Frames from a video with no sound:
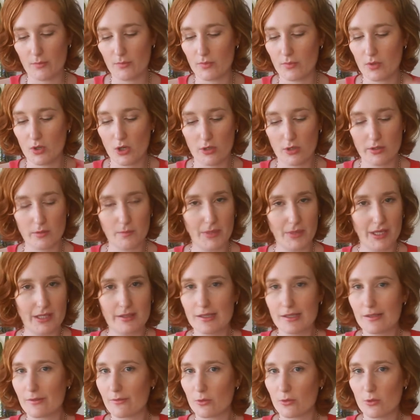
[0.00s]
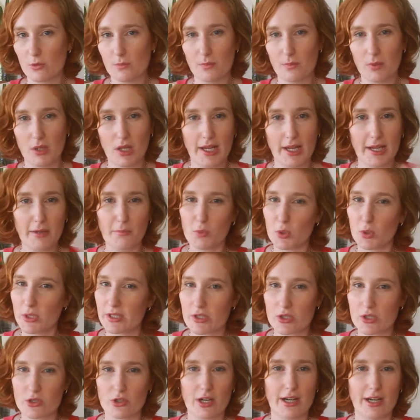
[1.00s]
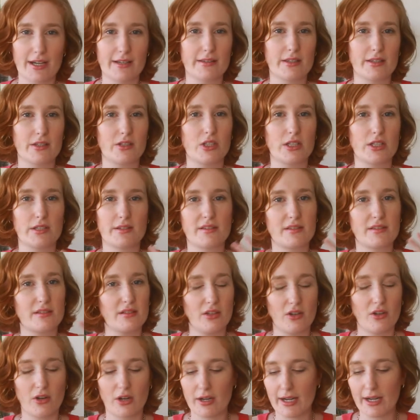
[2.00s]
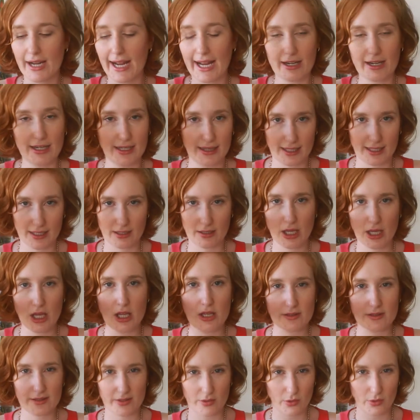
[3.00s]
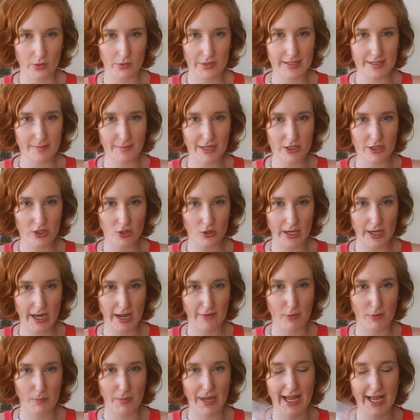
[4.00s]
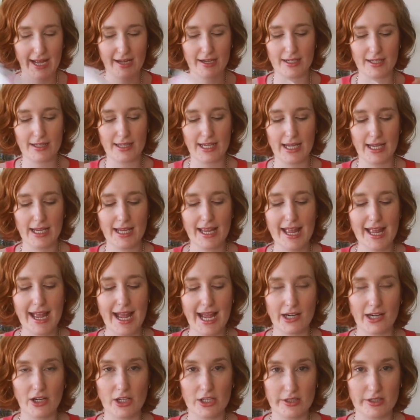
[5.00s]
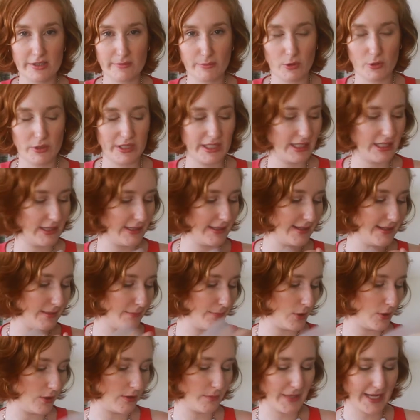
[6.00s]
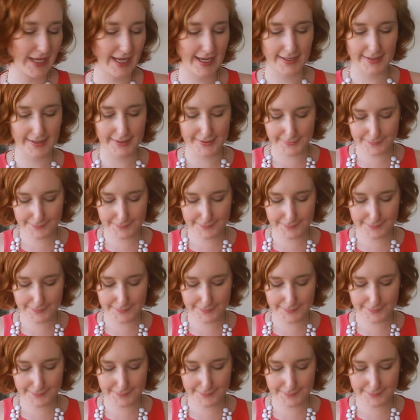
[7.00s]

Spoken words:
cotton buds for applying moisturizer, just, you know, anything. So I always make sure I have a pack in there, and I just put it in a Ziploc bag.